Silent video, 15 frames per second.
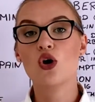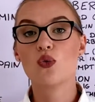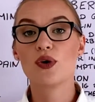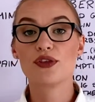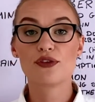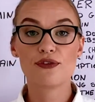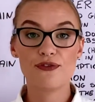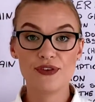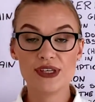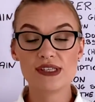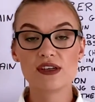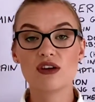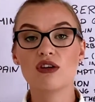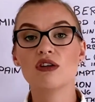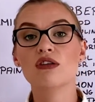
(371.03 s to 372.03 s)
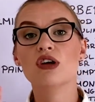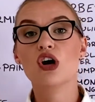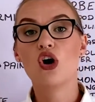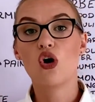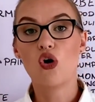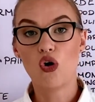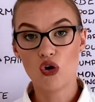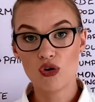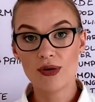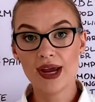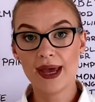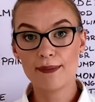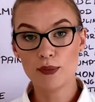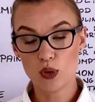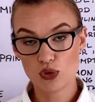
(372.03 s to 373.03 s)
whether physical or
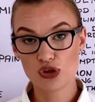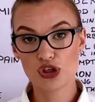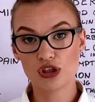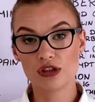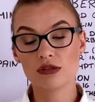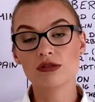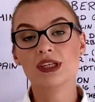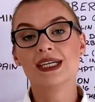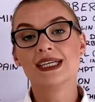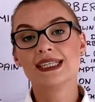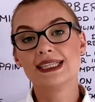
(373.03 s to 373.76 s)
emotional,